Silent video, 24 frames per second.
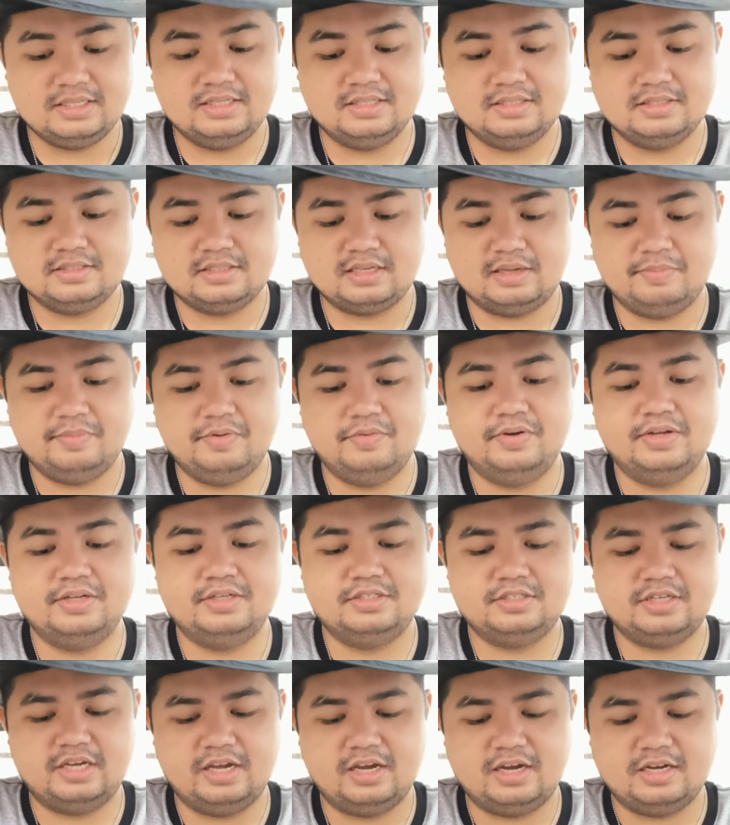Since I'm a
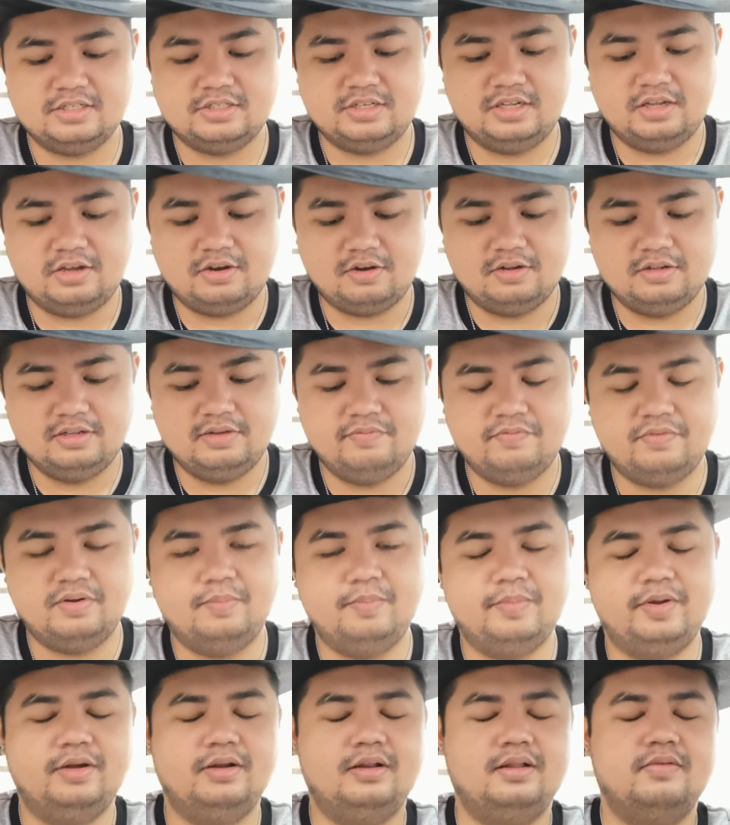witch, I actually call them
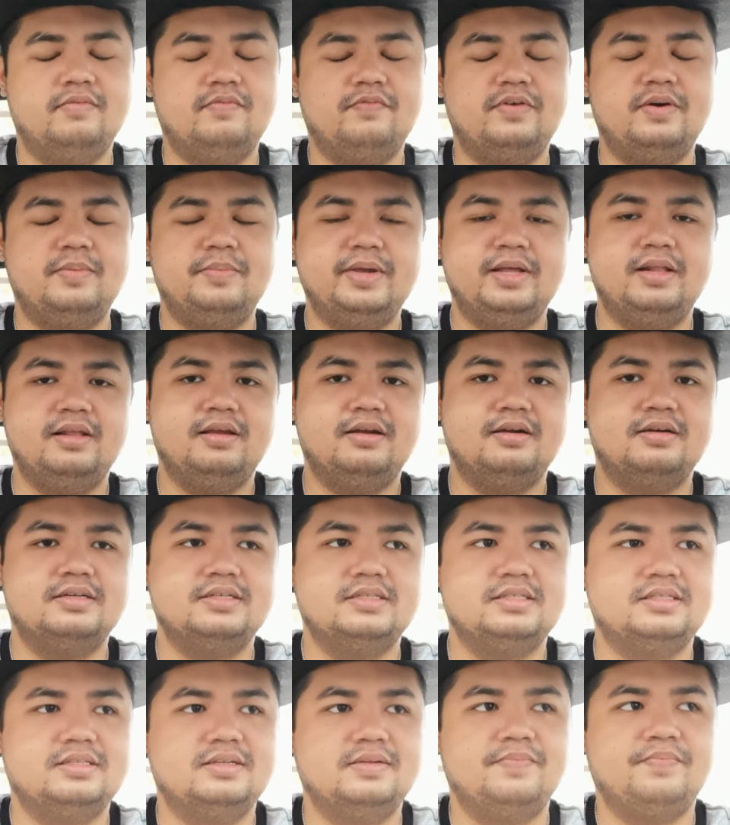
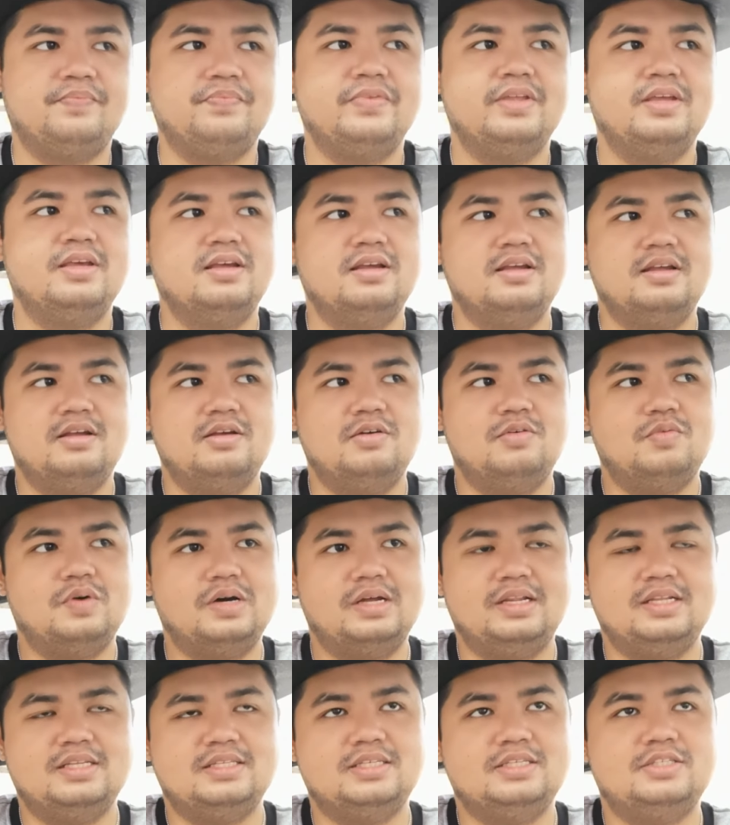familiars.
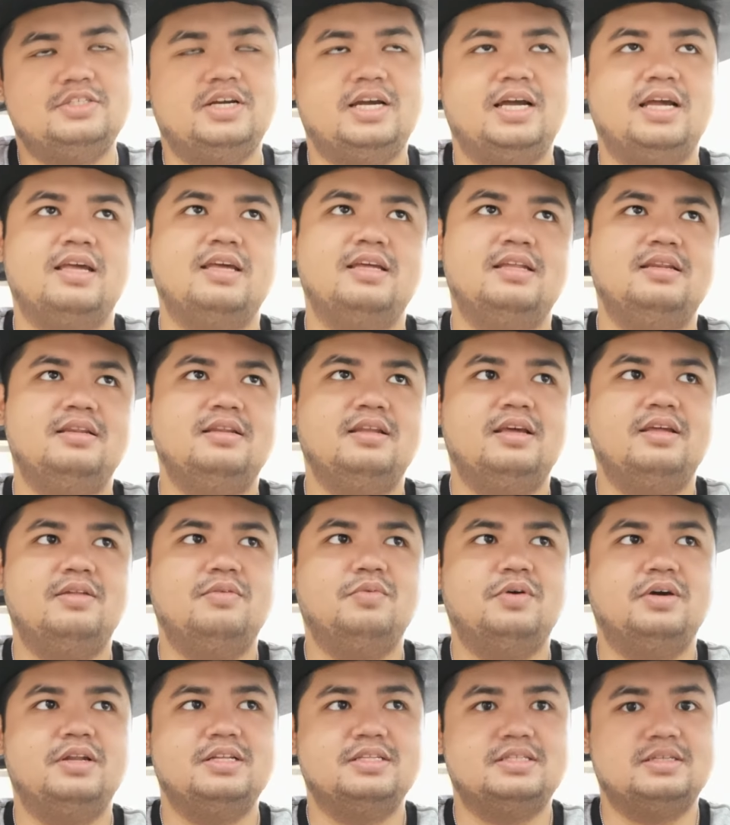One is a dragon
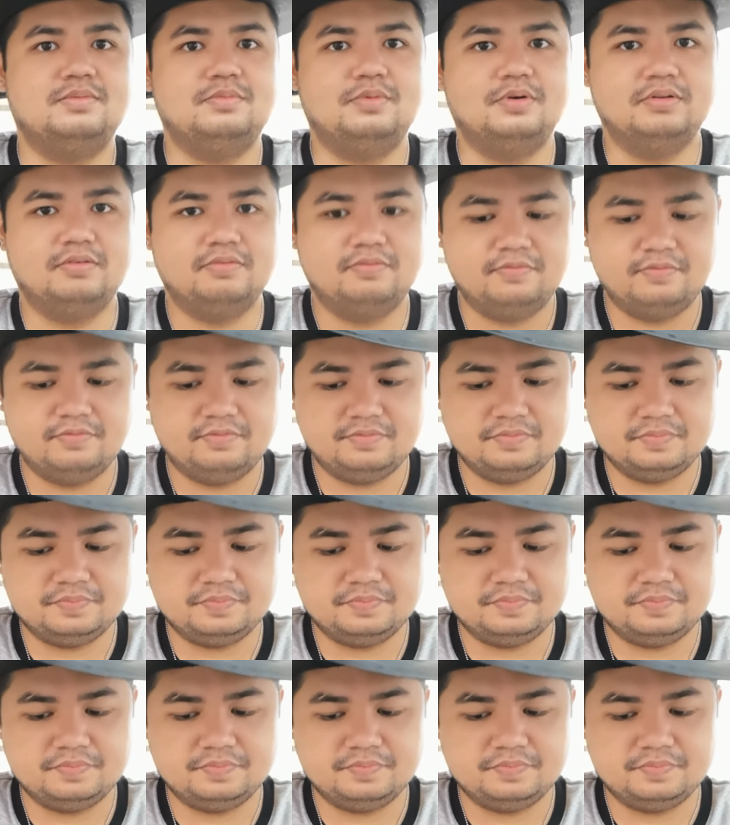and one is a wolf.